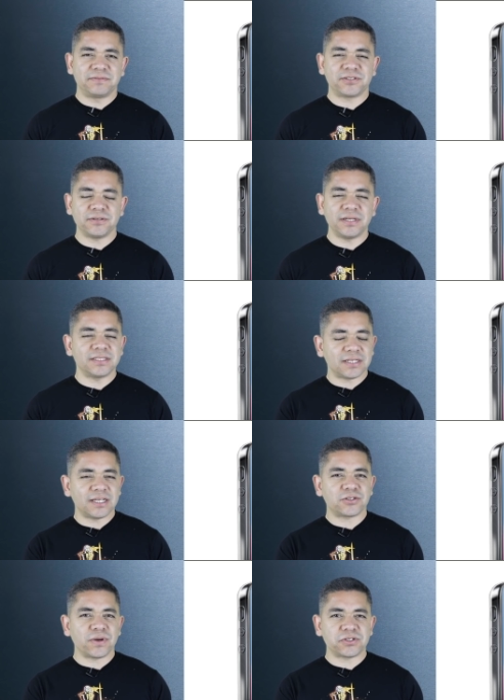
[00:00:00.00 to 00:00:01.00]
so, in
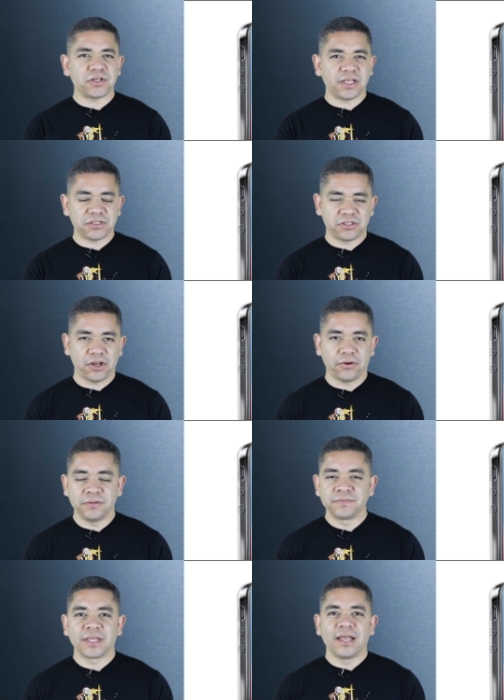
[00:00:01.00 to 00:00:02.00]
today's question, let us know.
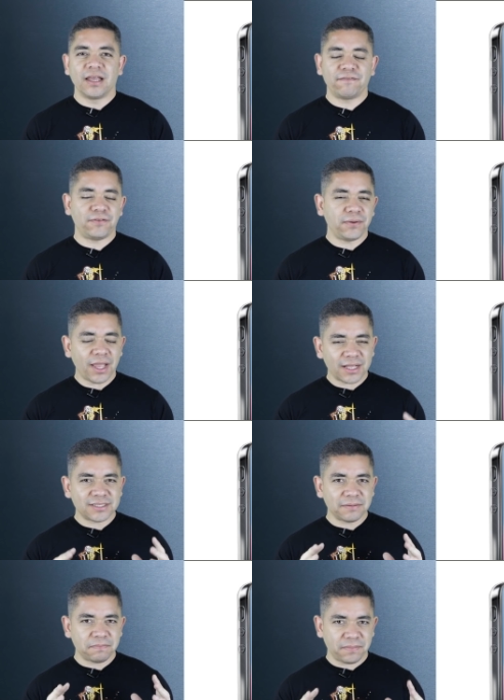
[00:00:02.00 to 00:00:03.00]
If you had
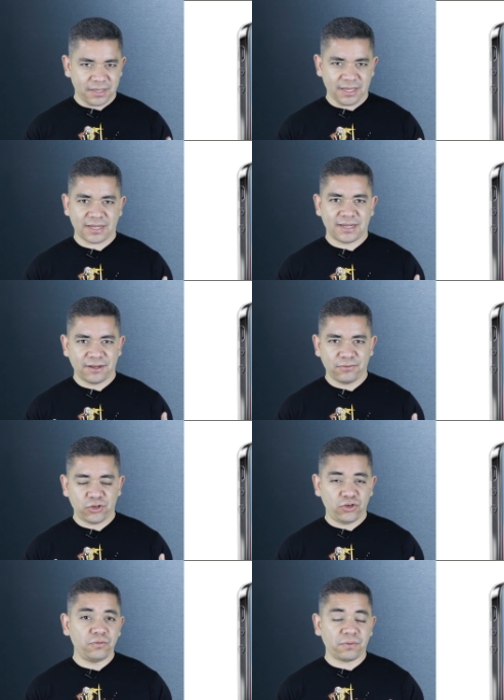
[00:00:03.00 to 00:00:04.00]
to pick,
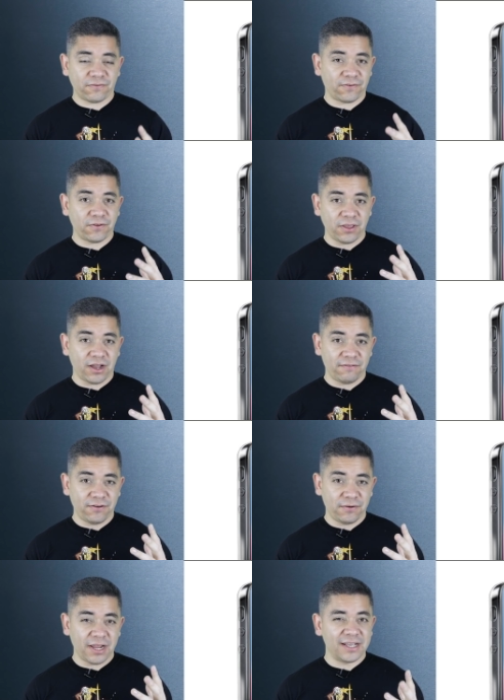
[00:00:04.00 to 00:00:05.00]
would you prefer the
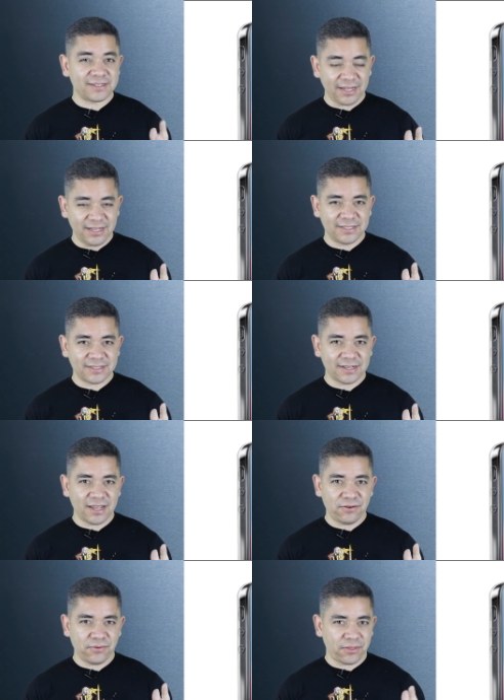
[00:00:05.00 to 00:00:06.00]
iPhone SE
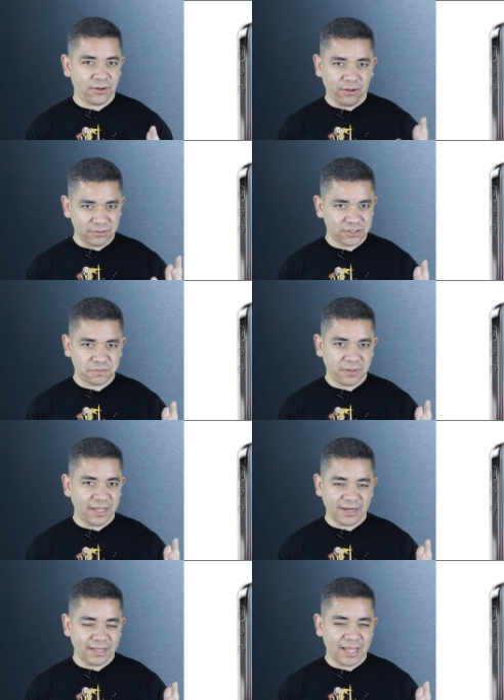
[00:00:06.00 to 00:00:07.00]
design with all
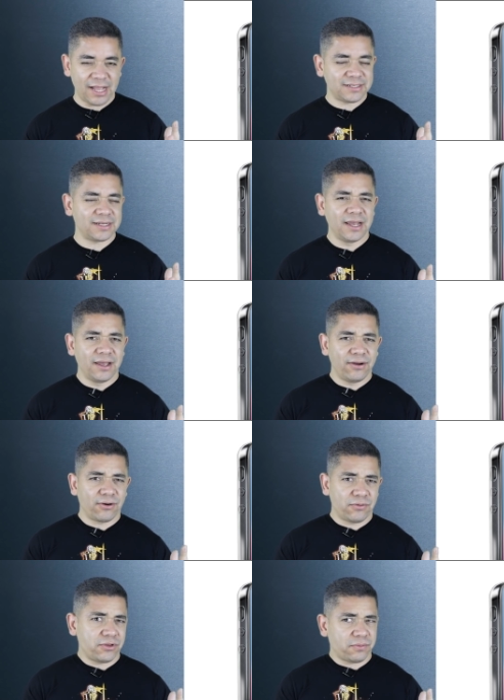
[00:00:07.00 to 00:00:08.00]
display and glass,
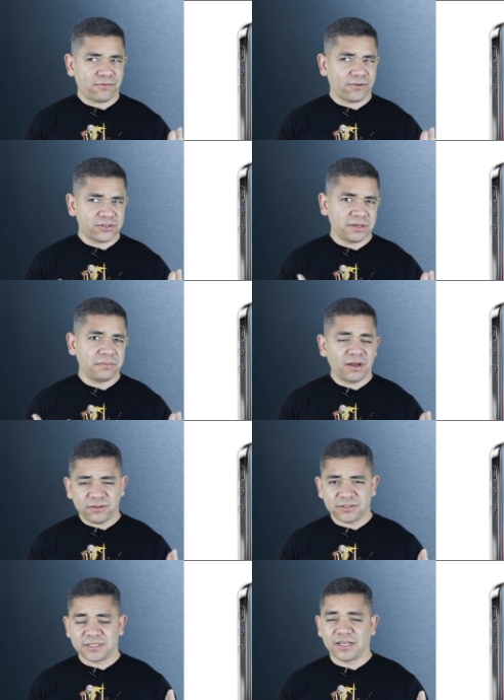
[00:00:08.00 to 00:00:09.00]
or would you prefer some
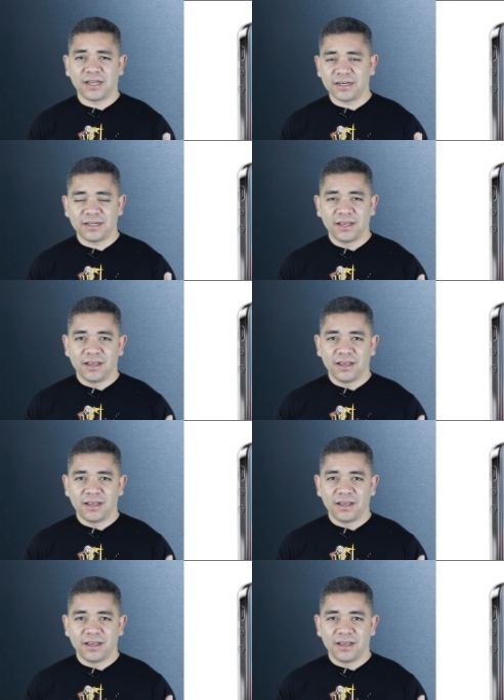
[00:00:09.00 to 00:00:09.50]
other design?